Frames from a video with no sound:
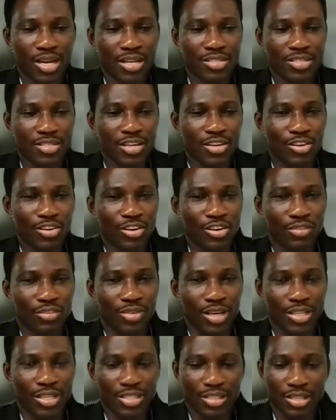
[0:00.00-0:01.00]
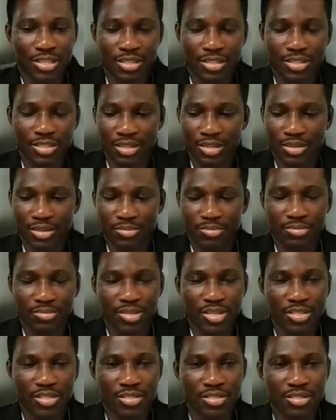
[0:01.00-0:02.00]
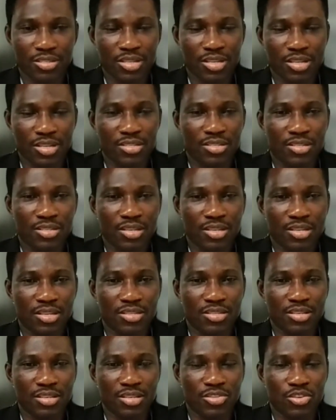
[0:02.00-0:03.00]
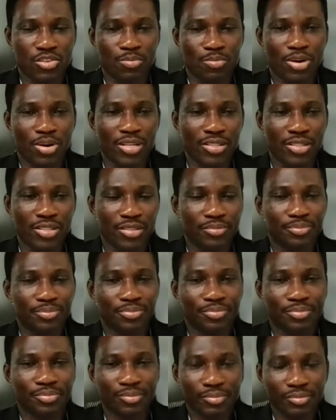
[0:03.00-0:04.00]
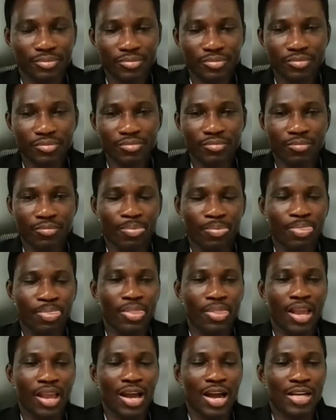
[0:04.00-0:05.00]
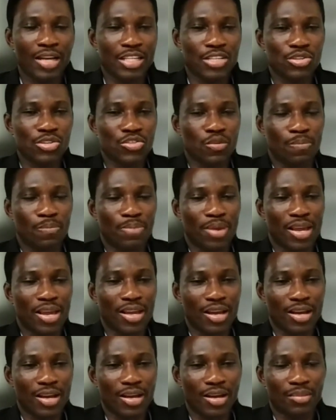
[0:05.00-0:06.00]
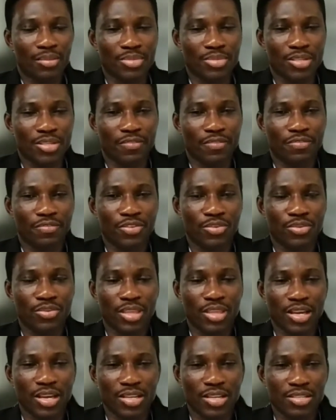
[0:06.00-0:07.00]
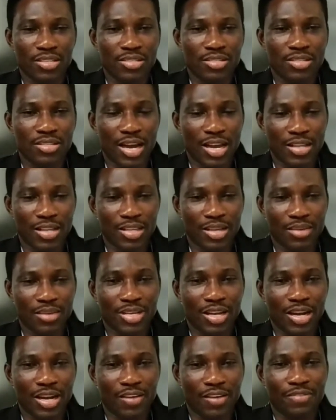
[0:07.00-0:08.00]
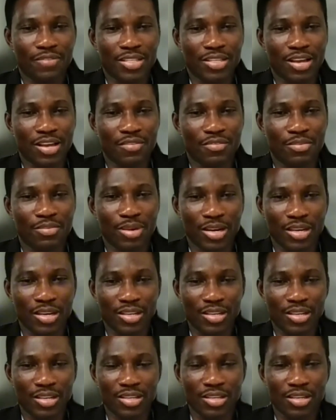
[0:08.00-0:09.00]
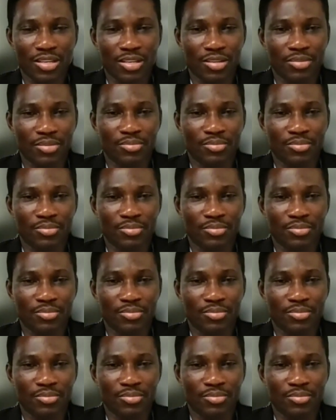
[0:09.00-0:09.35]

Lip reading: he has said all of that, and it's on point. I just want to pick some few items that affect everybody